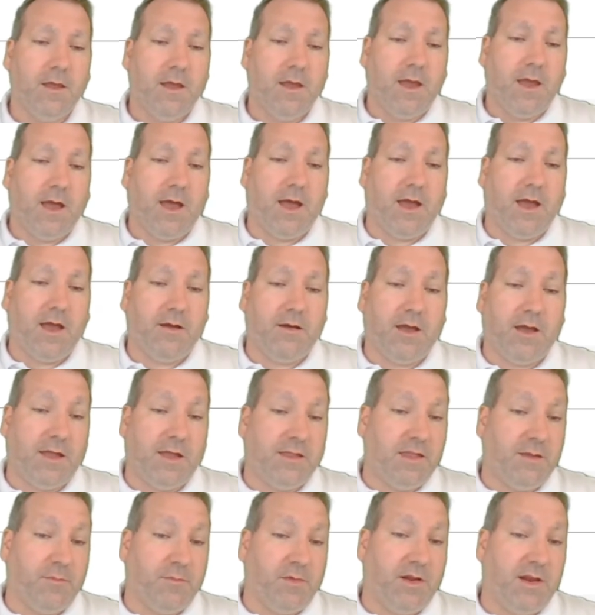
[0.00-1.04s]
And
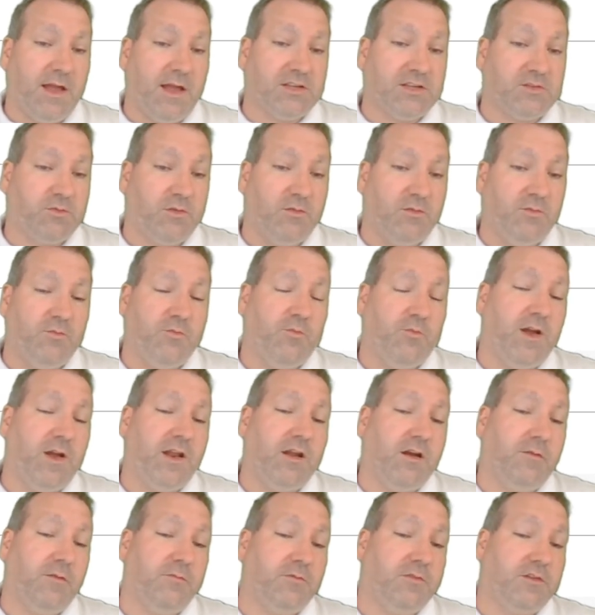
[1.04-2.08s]
then my last one, when
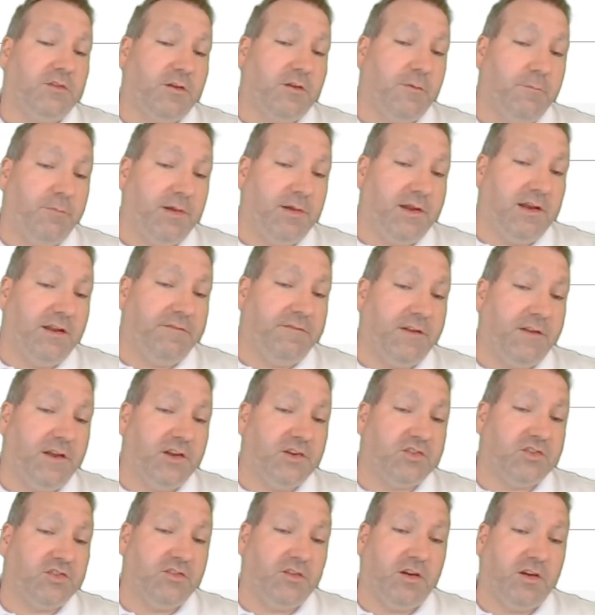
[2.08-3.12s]
I'm completely
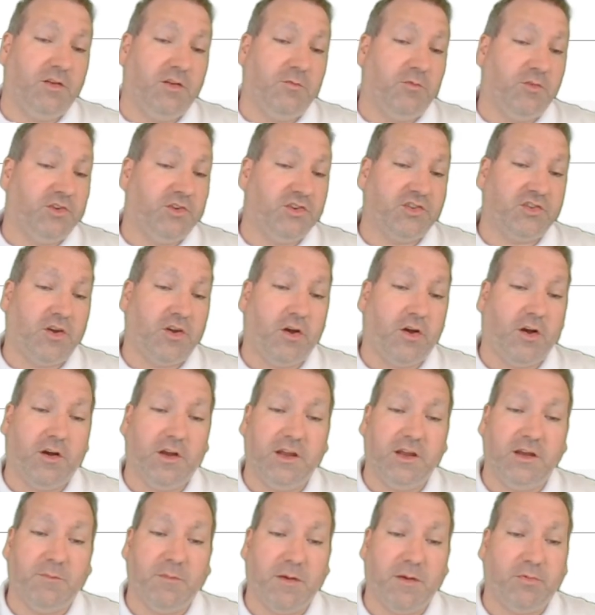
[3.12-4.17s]
finished, I want to just
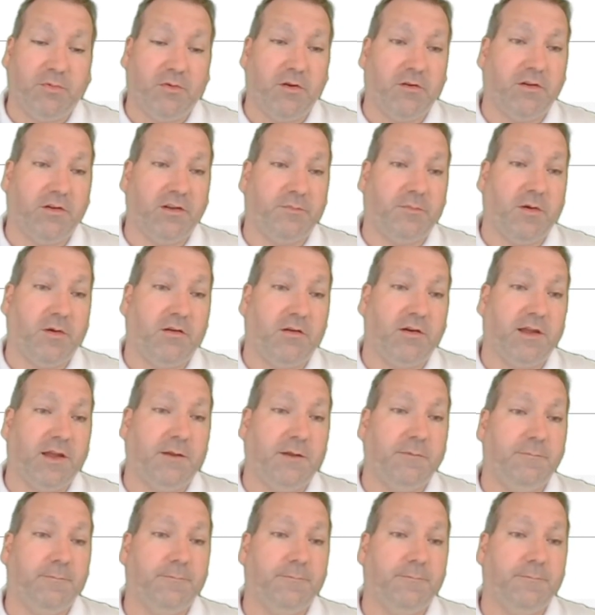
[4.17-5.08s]
hide my progress bar again.